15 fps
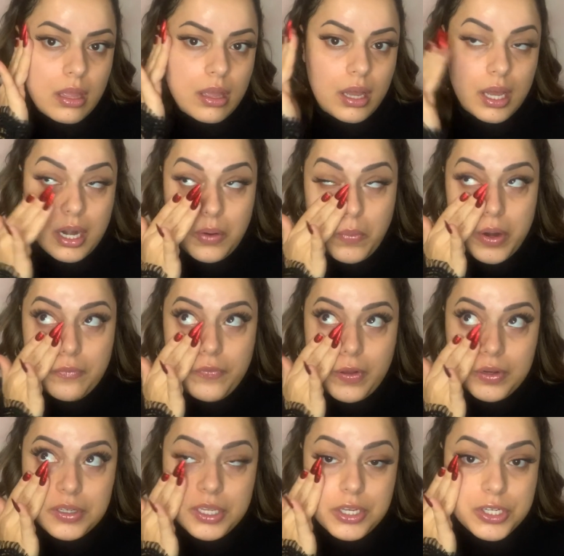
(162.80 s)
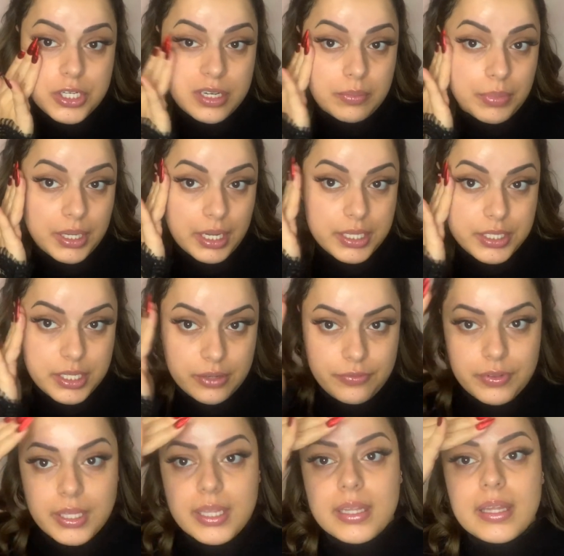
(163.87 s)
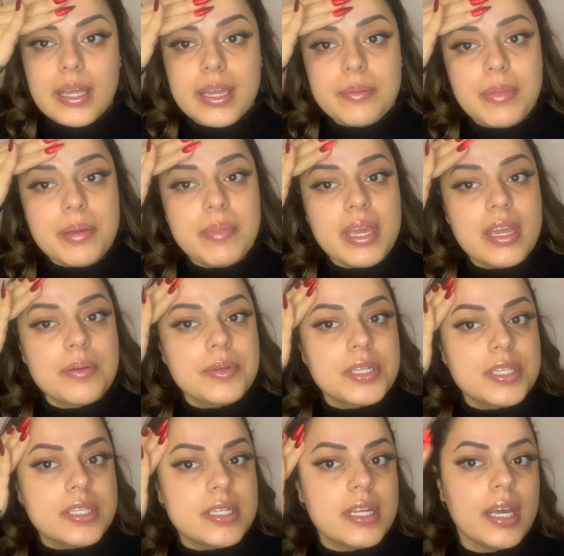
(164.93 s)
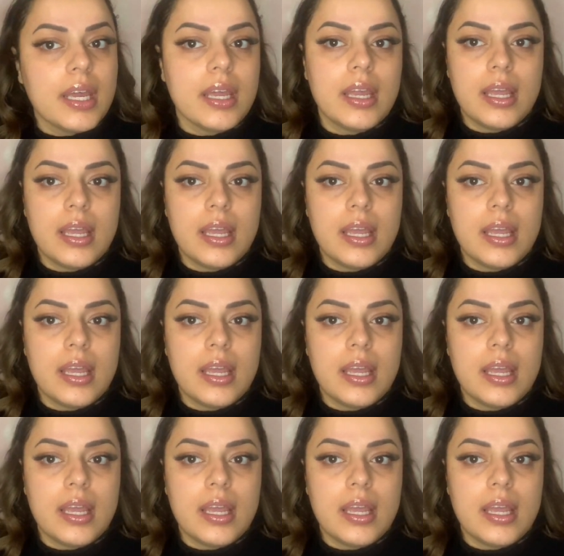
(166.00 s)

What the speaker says: I don't wear foundation, but I definitely like my makeup to stay,